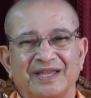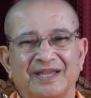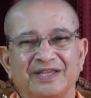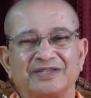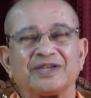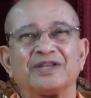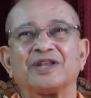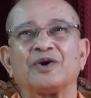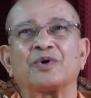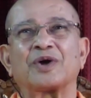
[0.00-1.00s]
Is
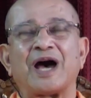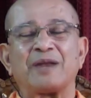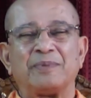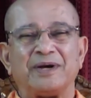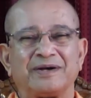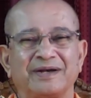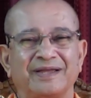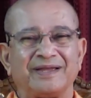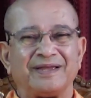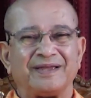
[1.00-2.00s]
now
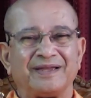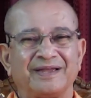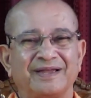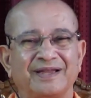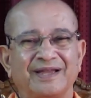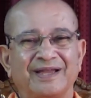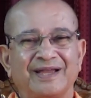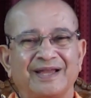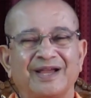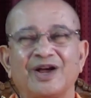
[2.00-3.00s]
carpentry
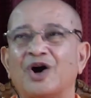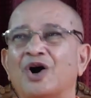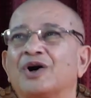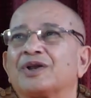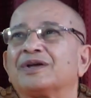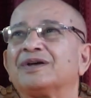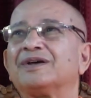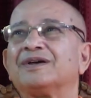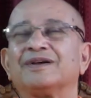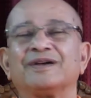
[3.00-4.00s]
or
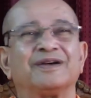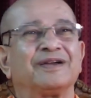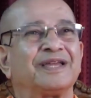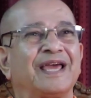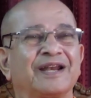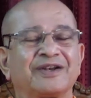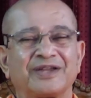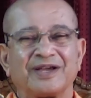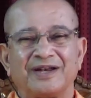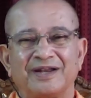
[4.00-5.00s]

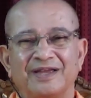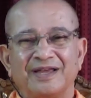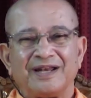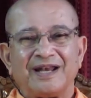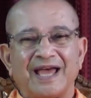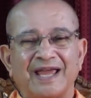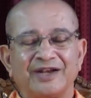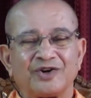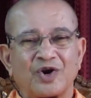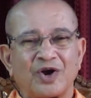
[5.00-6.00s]
electrical line
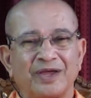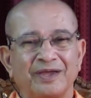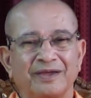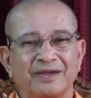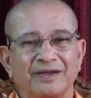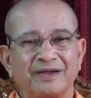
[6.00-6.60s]
drawing,